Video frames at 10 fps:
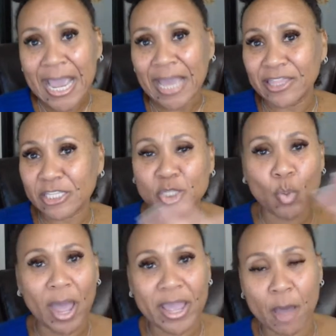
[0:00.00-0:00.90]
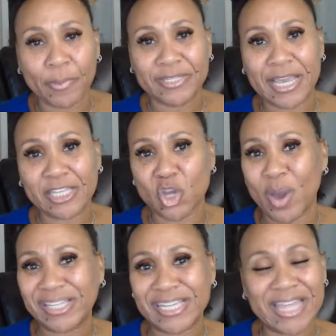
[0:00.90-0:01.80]
And this is why a couple of days ago
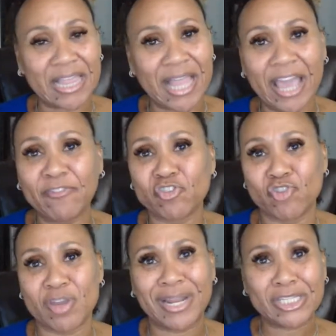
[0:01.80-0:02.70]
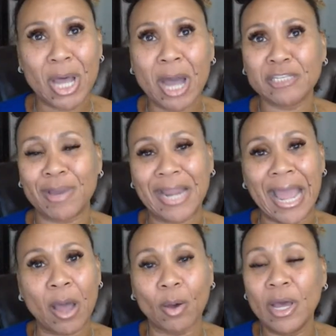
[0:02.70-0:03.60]
I did that live stream and I talked about
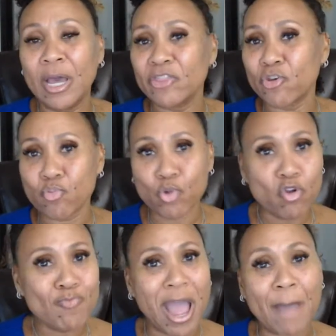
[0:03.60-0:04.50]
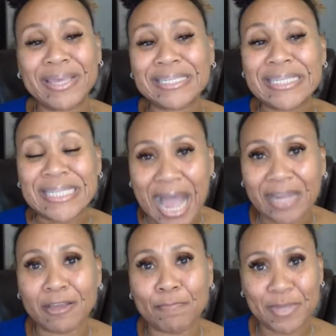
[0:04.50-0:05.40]
how the roadmap is
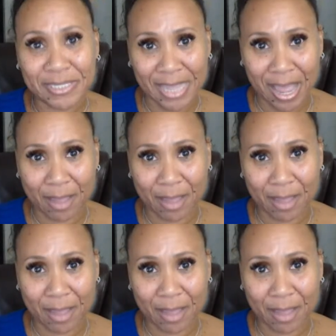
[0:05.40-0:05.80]
not a biz op.